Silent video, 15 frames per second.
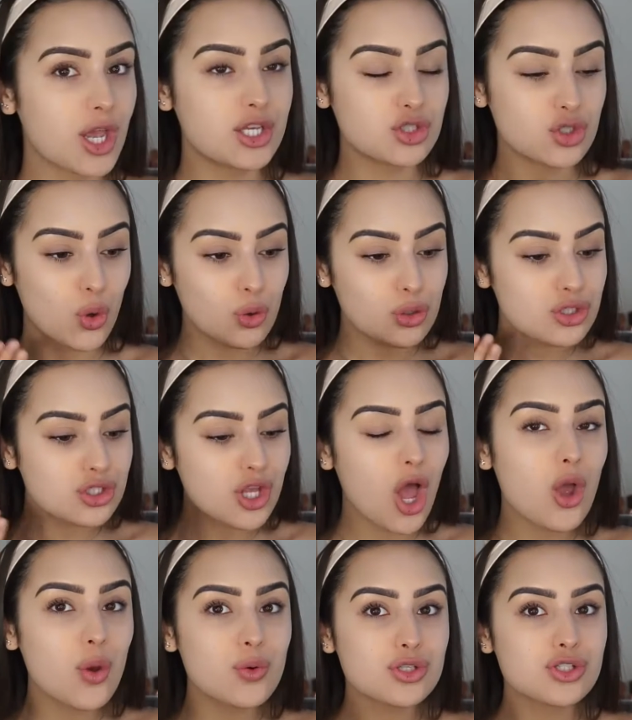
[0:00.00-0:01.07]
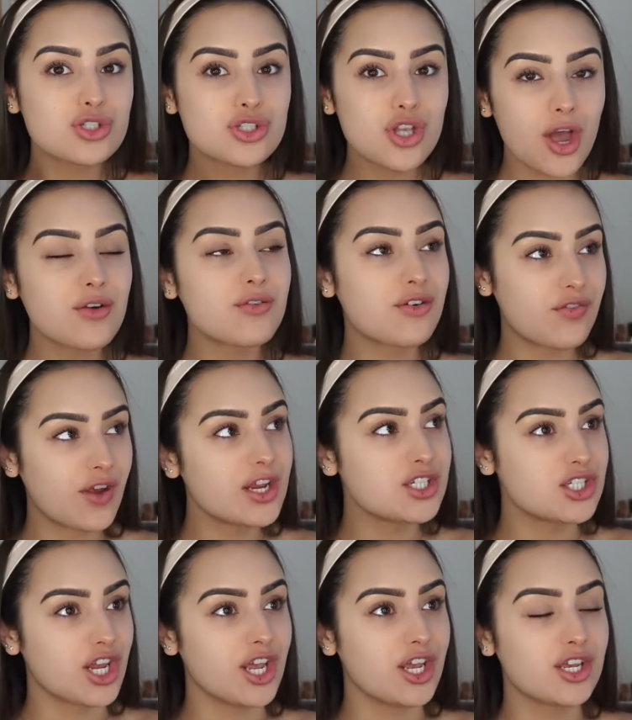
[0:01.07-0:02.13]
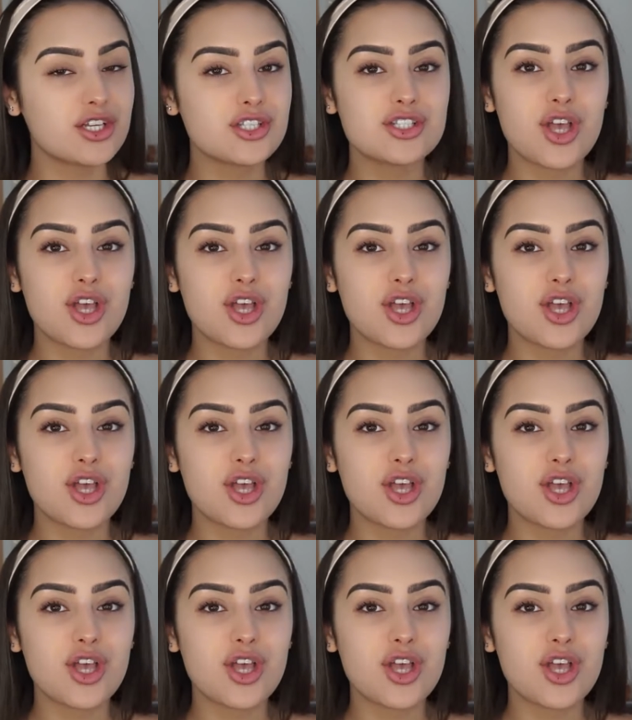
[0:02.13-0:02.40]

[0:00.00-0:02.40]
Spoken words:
It's also so refreshing,